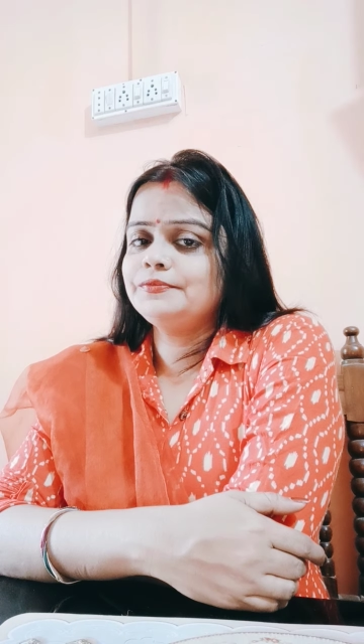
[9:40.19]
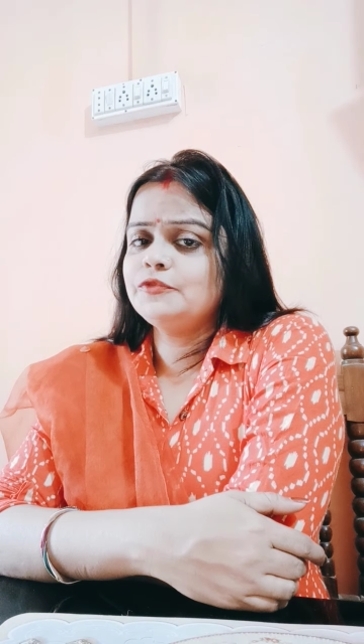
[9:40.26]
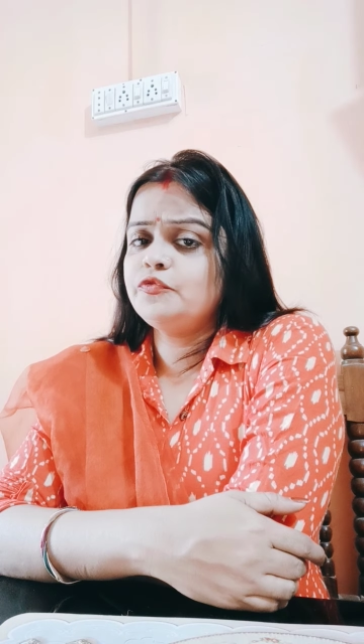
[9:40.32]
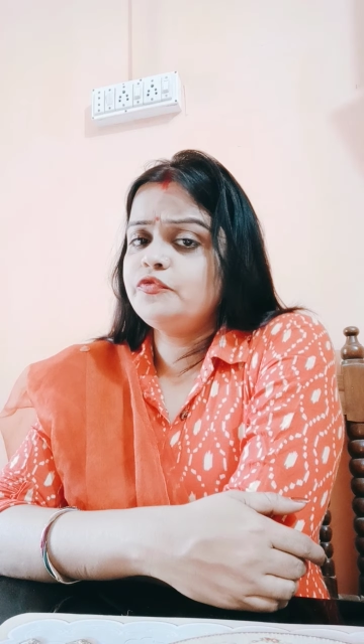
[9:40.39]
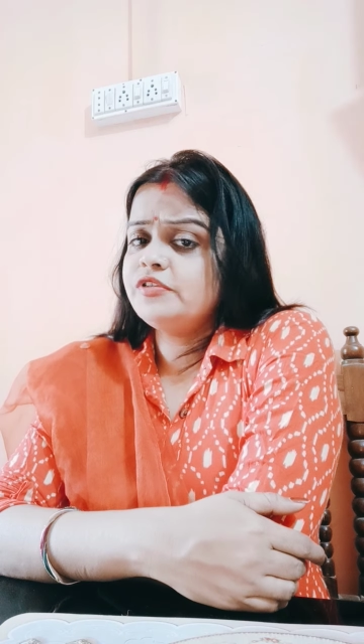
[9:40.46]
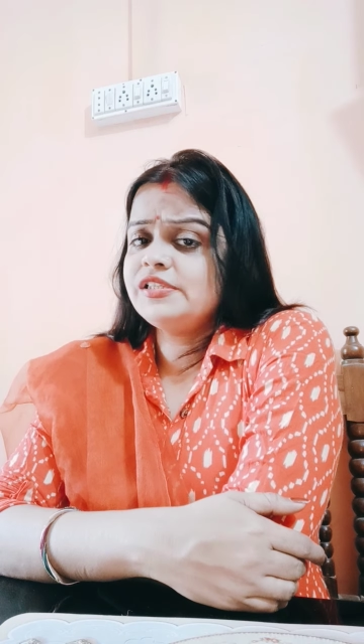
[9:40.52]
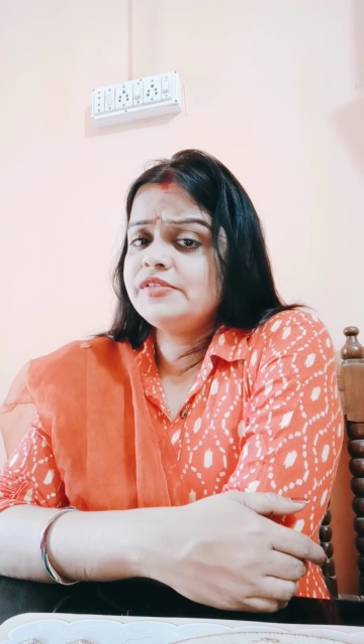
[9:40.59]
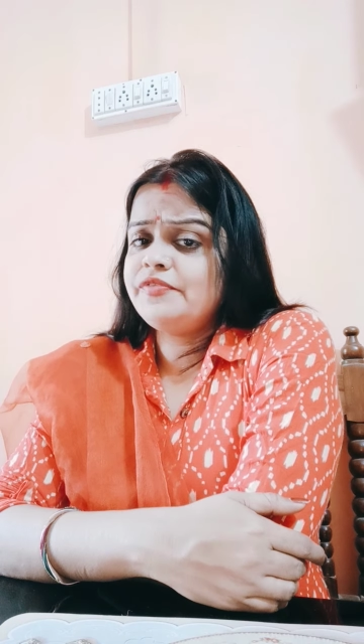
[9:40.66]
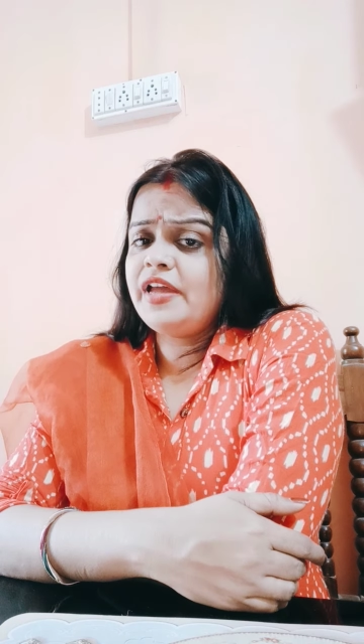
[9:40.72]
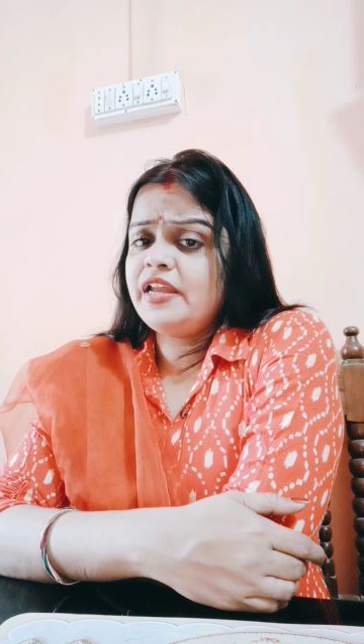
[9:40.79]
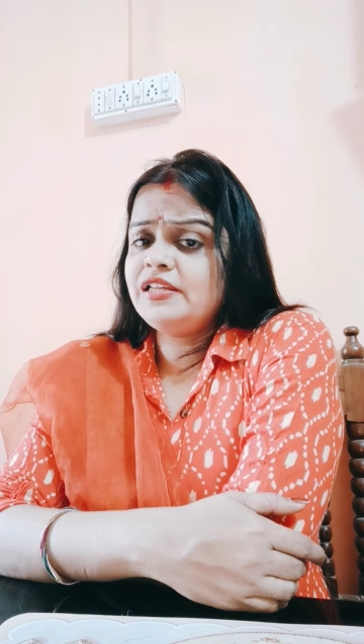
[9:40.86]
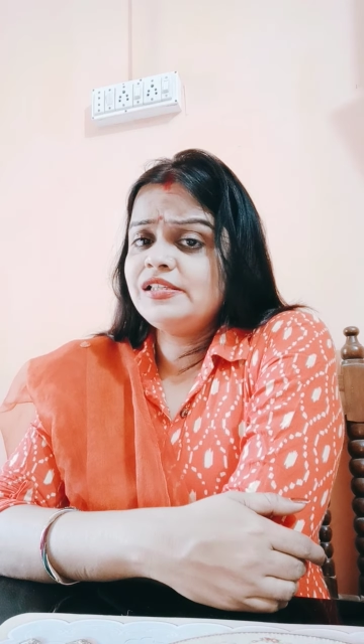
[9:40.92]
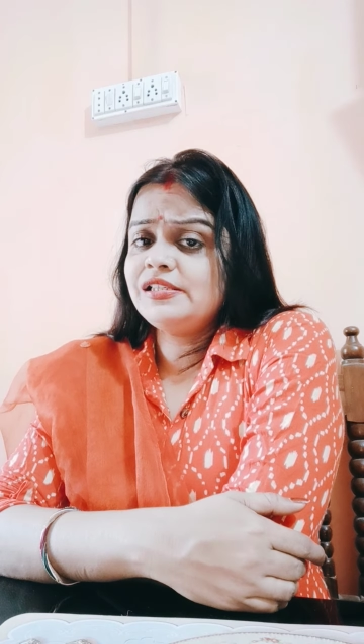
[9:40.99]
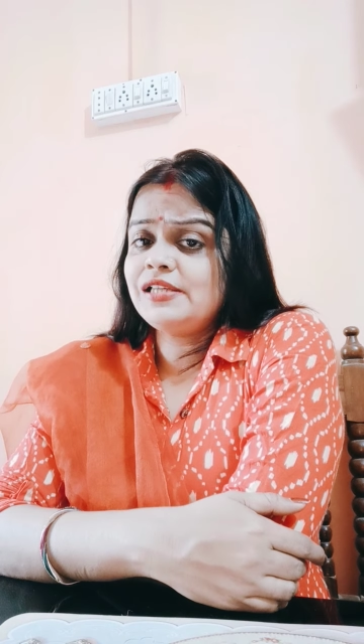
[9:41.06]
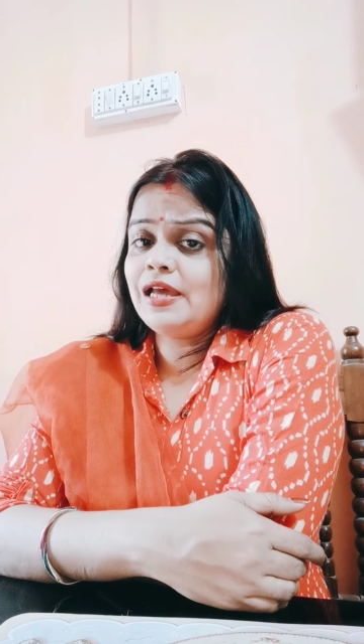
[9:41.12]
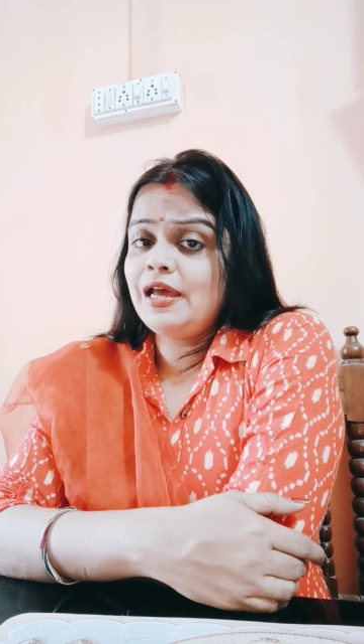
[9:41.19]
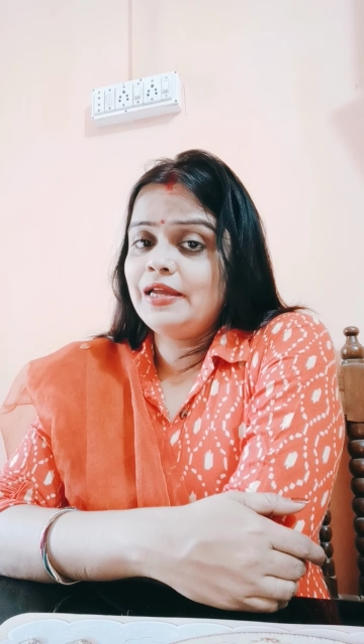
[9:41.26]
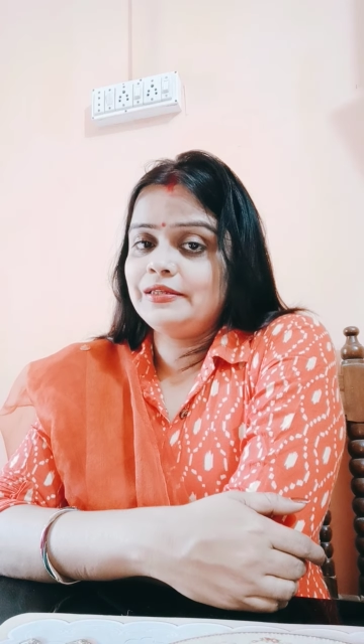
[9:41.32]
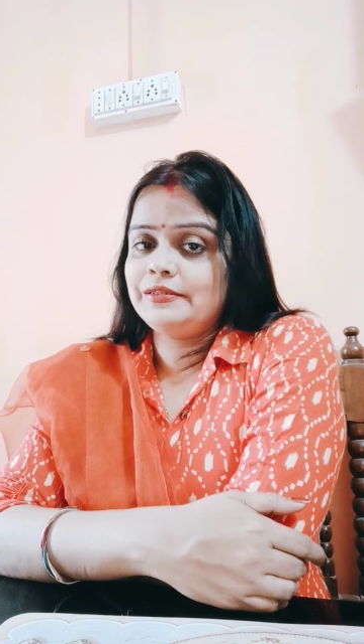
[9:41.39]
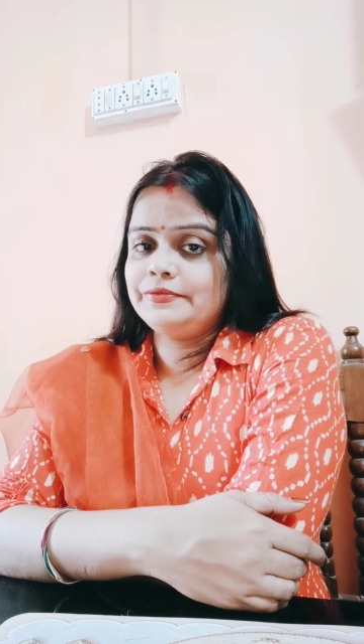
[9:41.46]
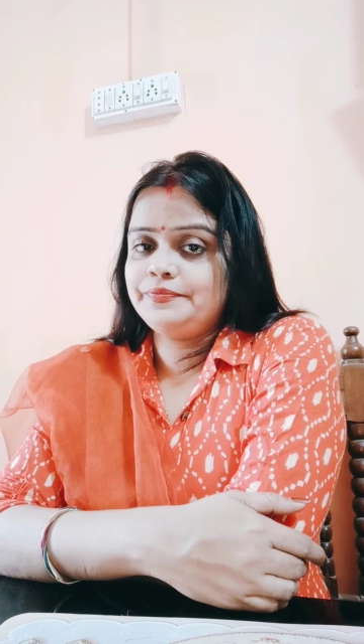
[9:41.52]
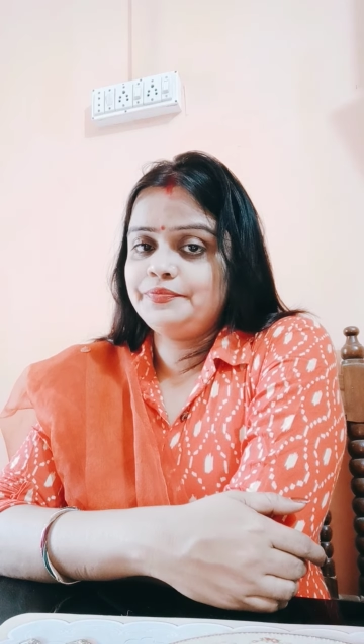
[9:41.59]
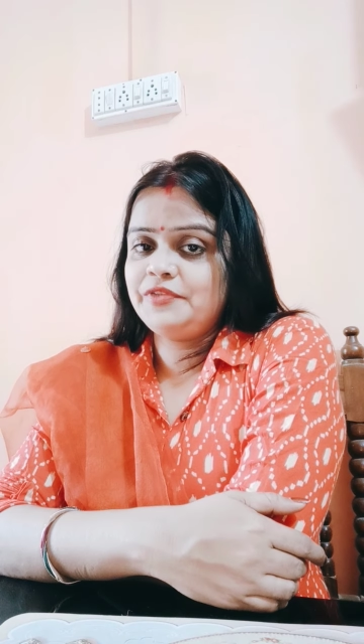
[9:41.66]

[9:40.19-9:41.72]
was very sad.